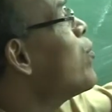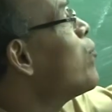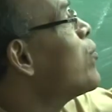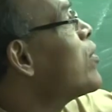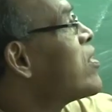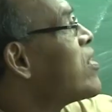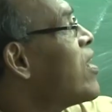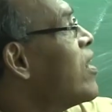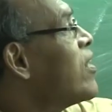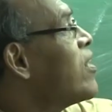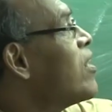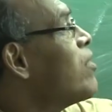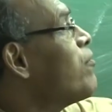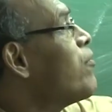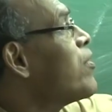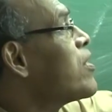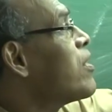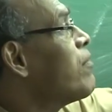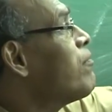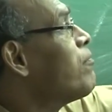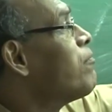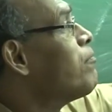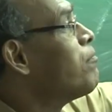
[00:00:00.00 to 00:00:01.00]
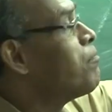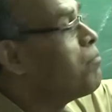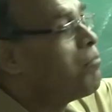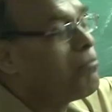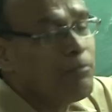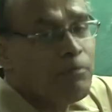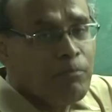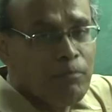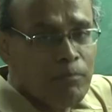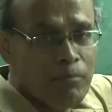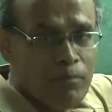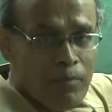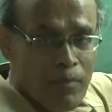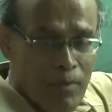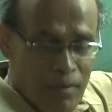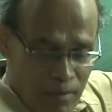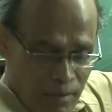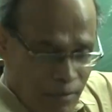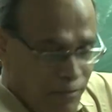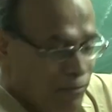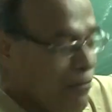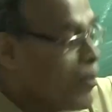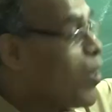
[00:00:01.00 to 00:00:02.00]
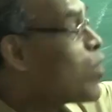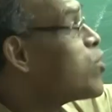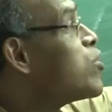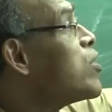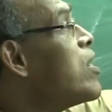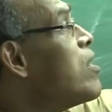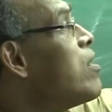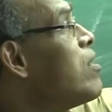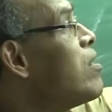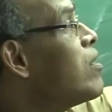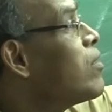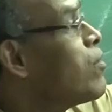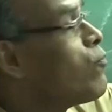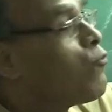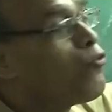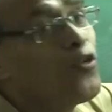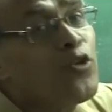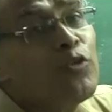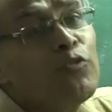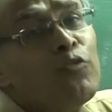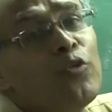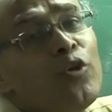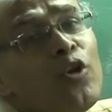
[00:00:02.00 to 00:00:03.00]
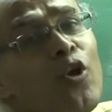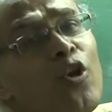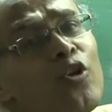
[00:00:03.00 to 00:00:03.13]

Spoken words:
with a certain velocity, the fluid will